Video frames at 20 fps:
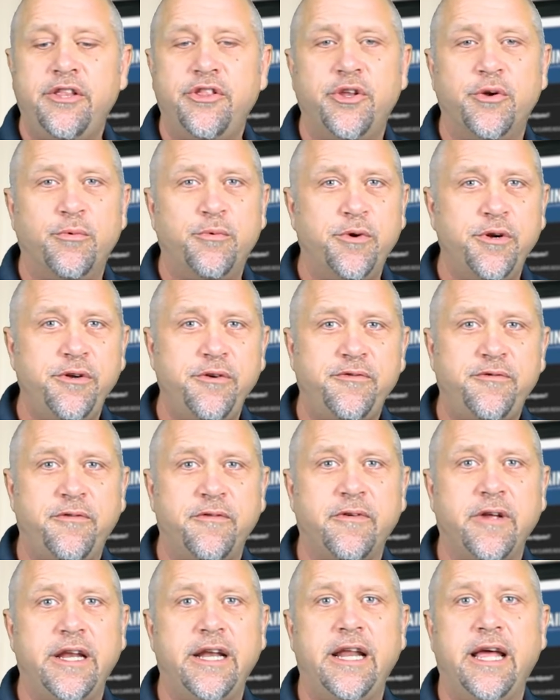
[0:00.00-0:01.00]
the roof,
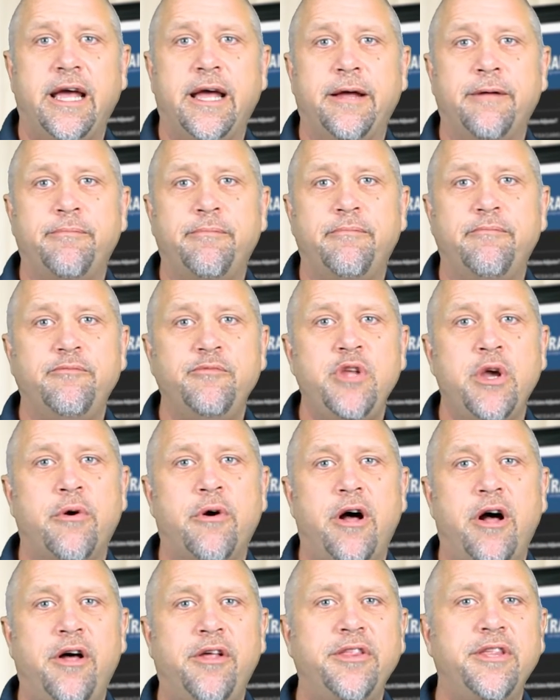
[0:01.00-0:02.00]
and
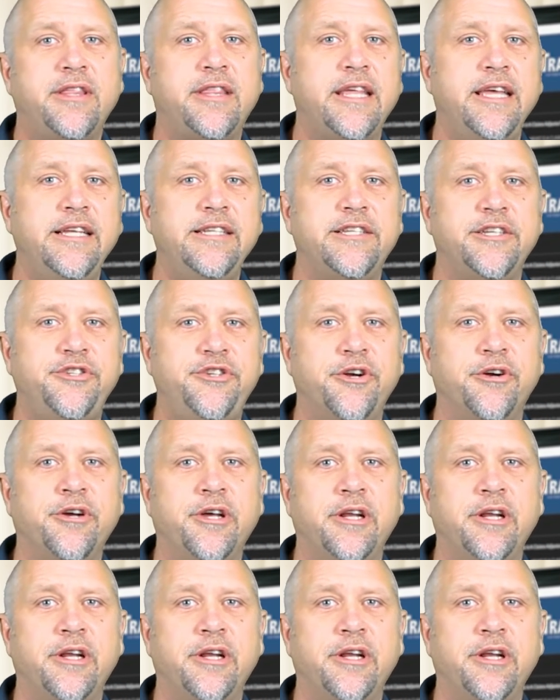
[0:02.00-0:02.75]
all the things that you're